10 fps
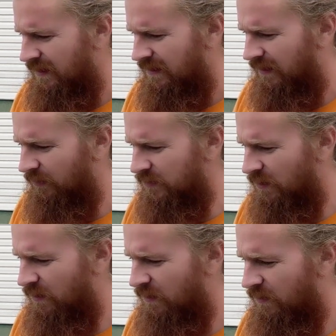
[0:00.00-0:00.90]
It goes
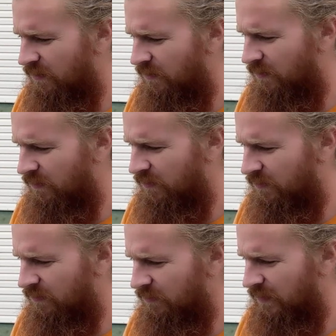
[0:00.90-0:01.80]

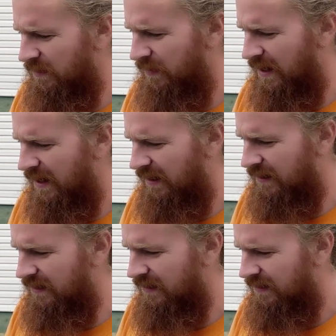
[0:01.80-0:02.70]
all the way
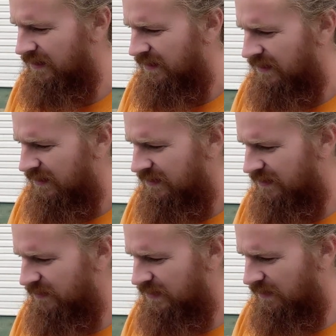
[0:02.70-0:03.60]
back to
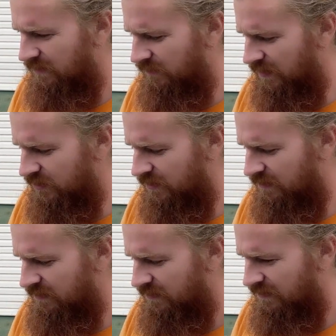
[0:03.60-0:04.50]
the
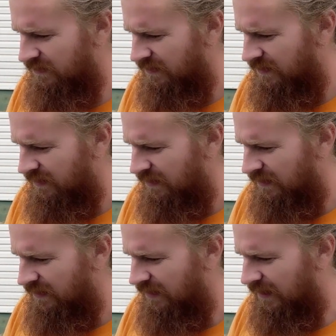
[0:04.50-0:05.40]
subdivision,
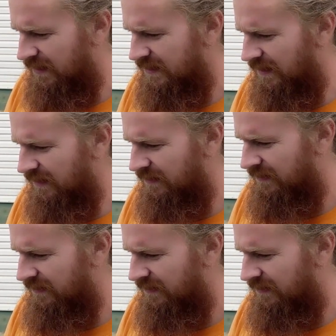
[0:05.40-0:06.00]
like I said.